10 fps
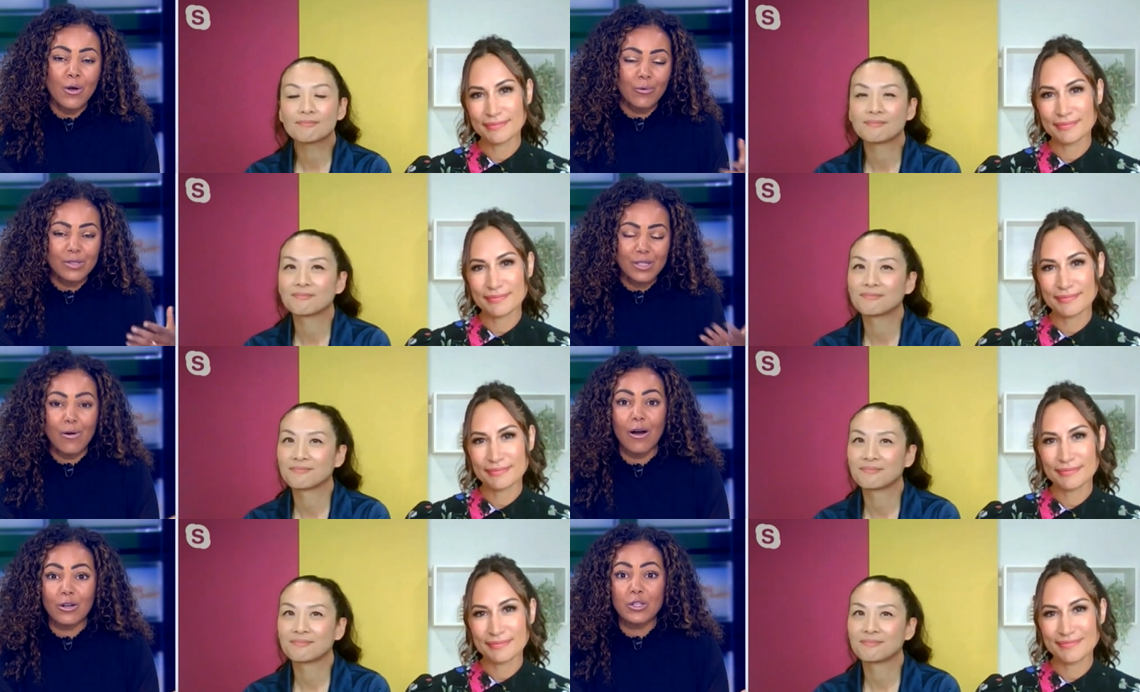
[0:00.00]
Speaker 1: was so
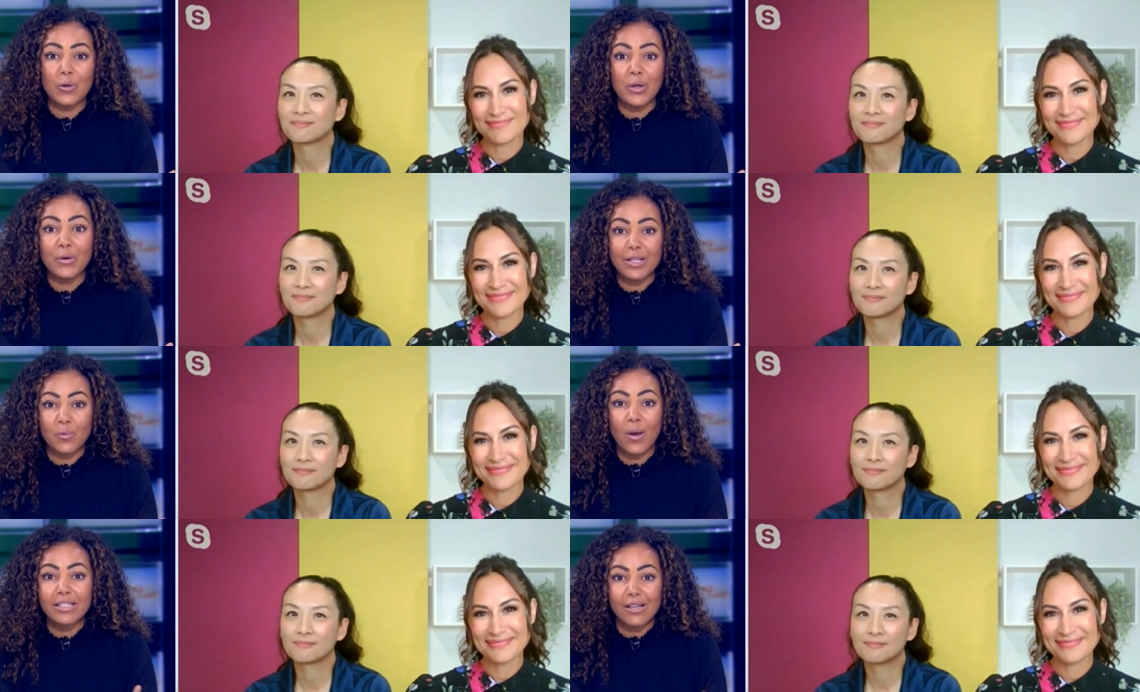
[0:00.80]
honored to join you guys
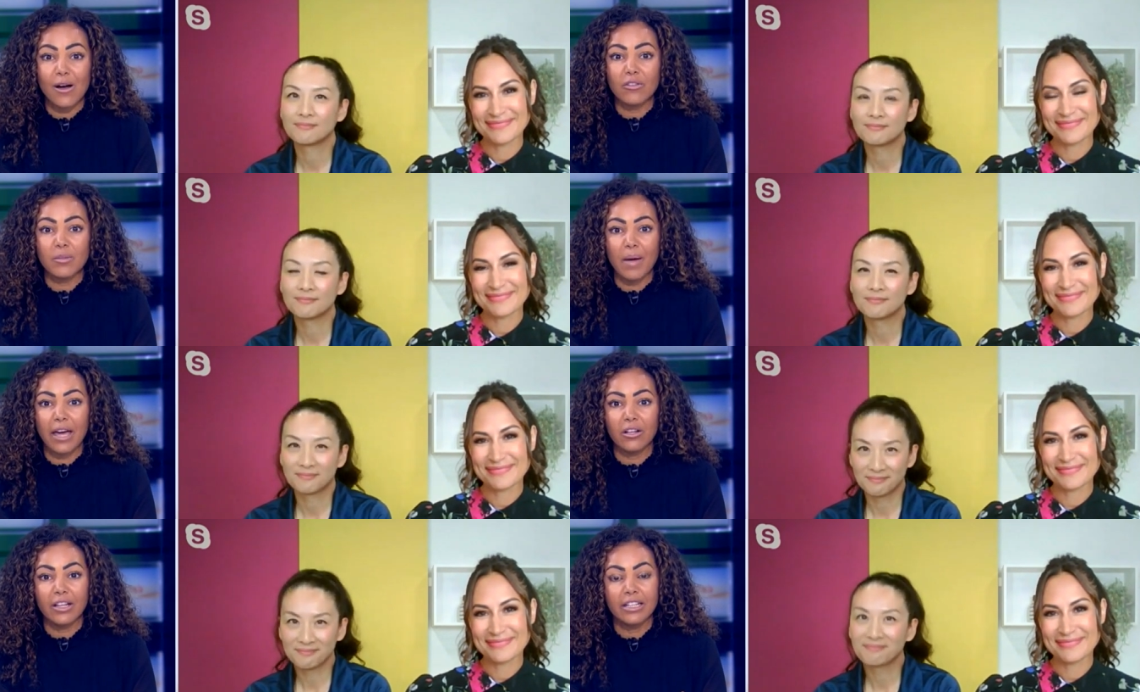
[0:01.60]
once on the
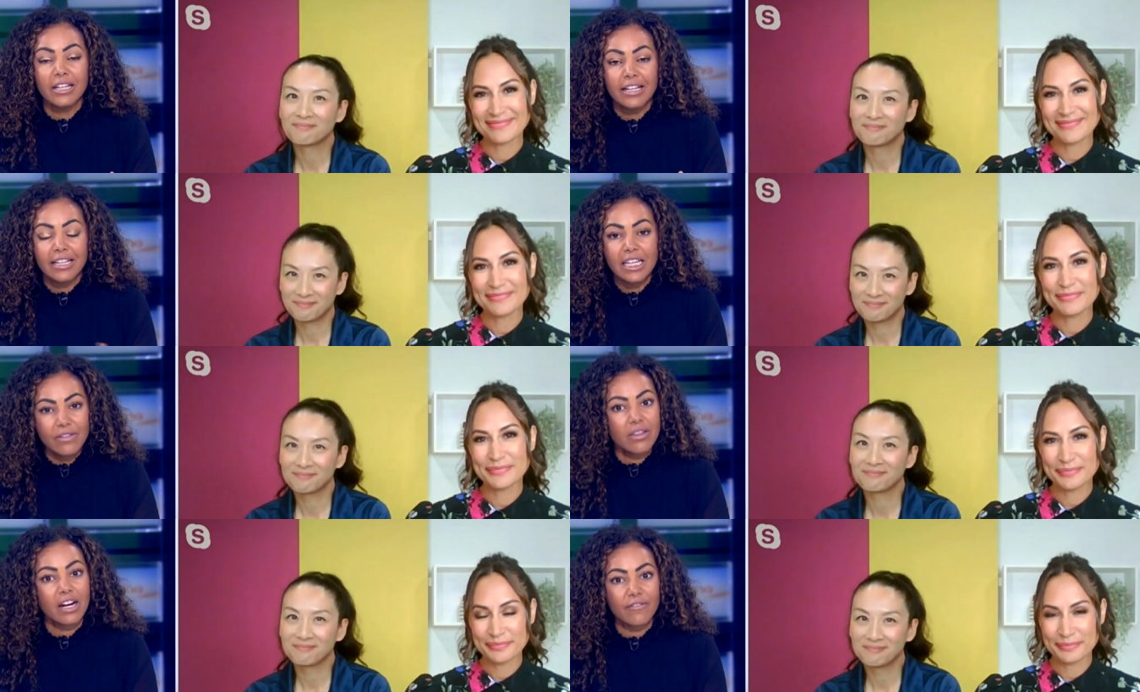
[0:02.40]
panel and
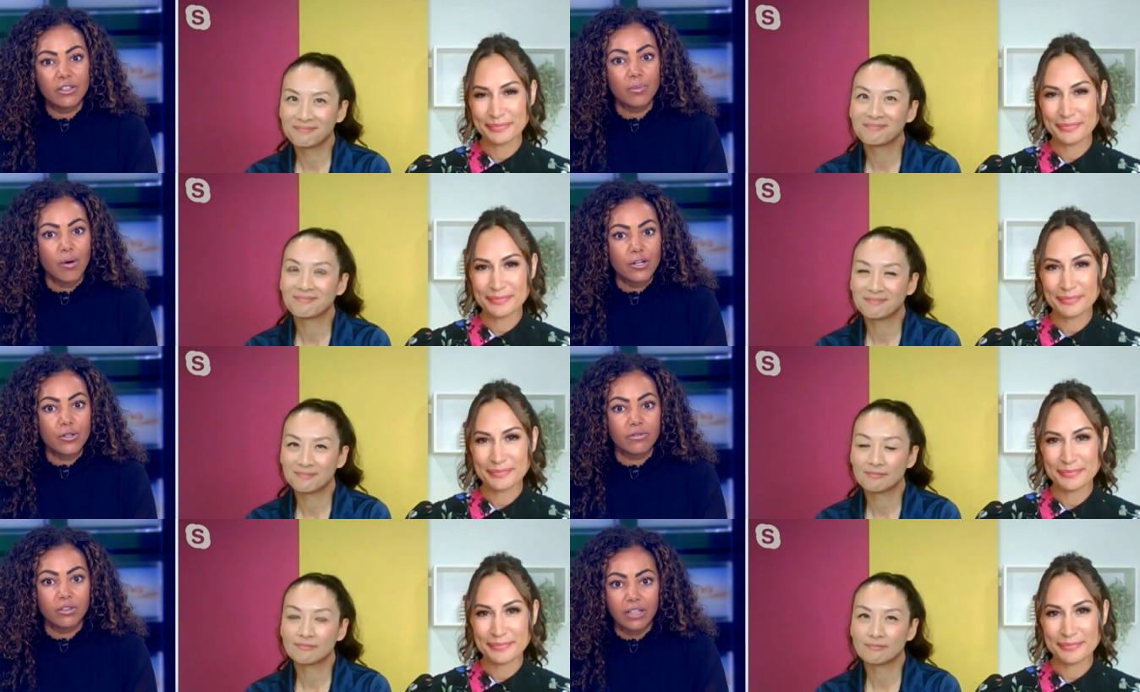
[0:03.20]
even then i felt the
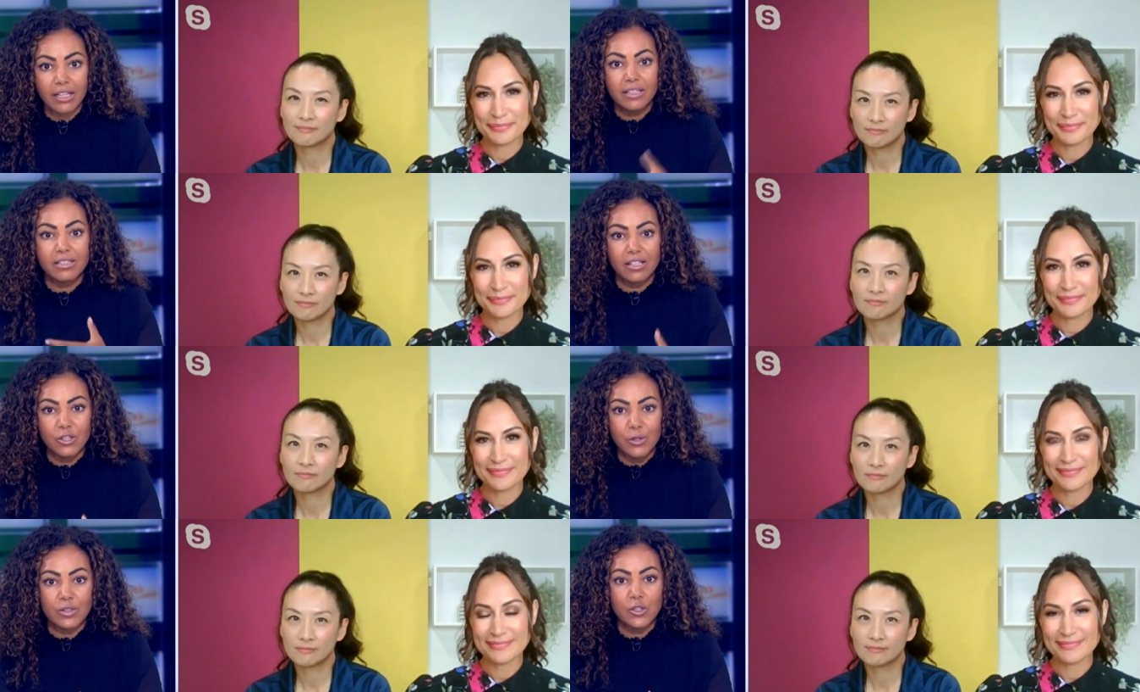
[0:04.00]
pressure of looking at these
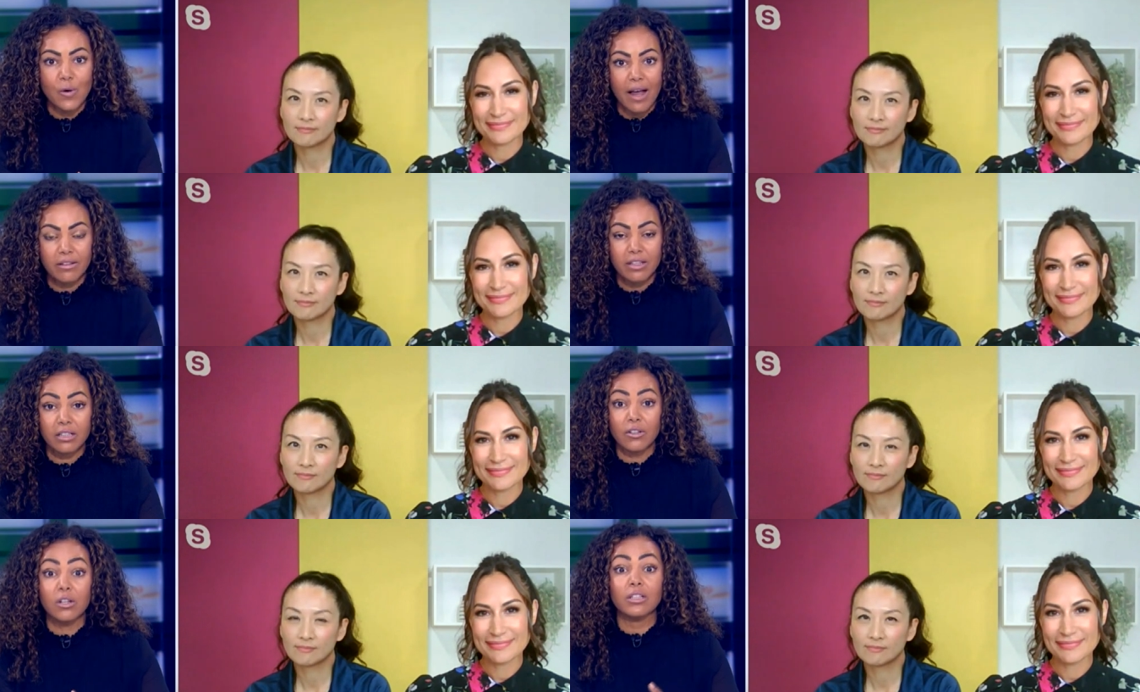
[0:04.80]
issues and trying to think
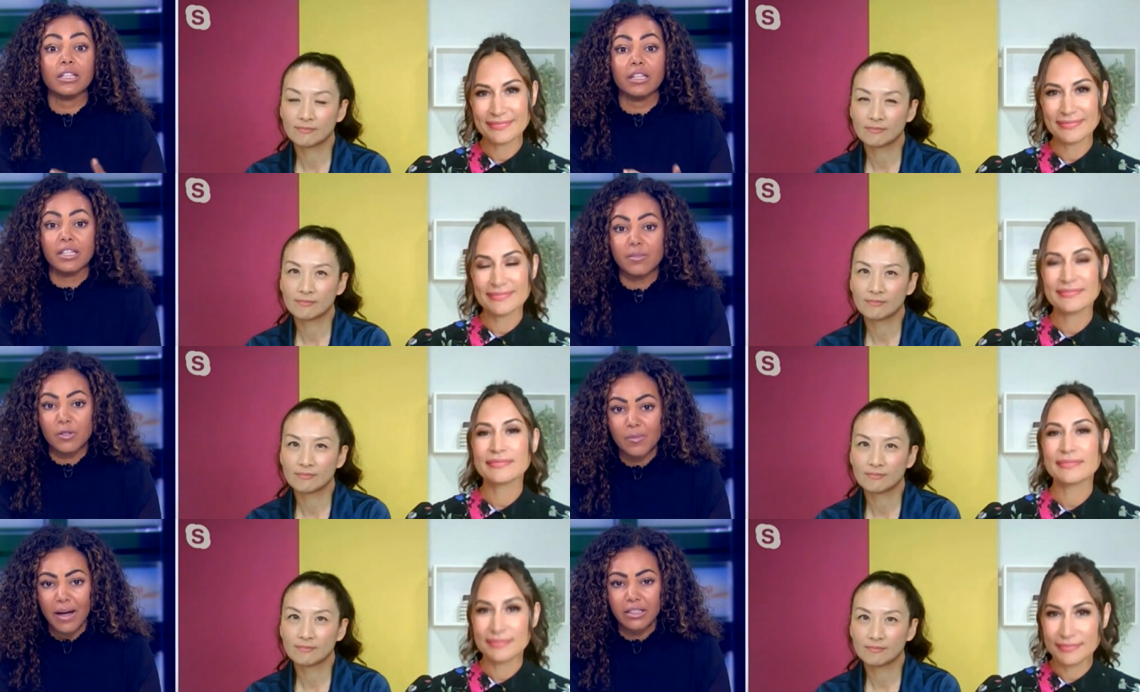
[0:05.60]
of all canadians
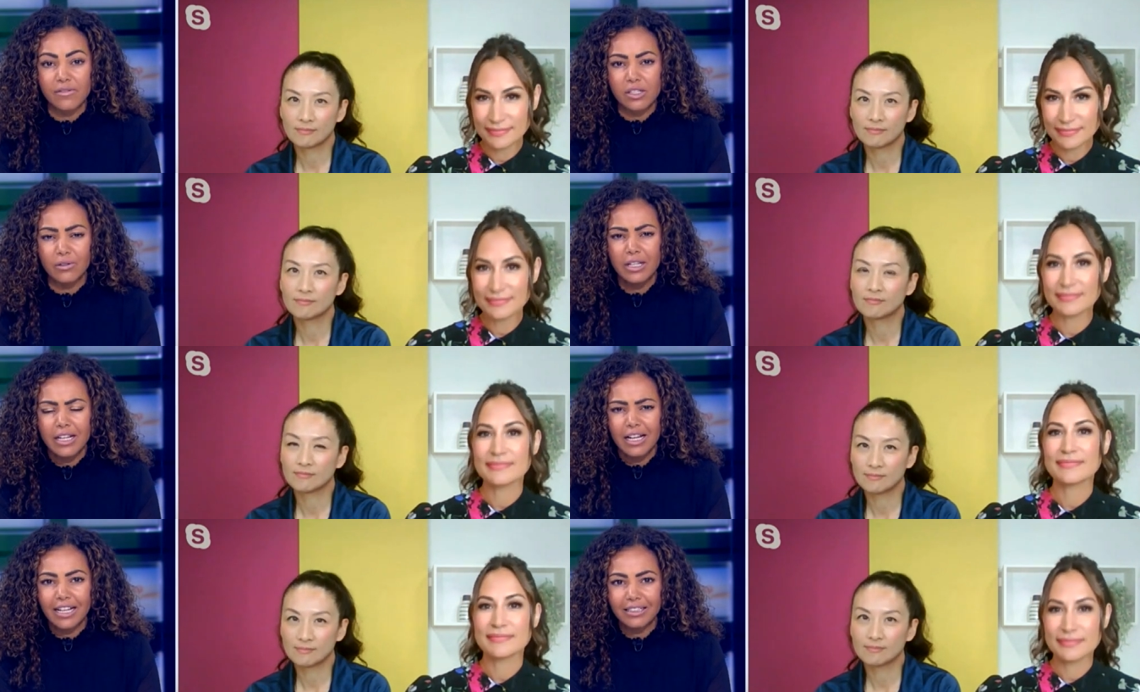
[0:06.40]
perspectives so uh,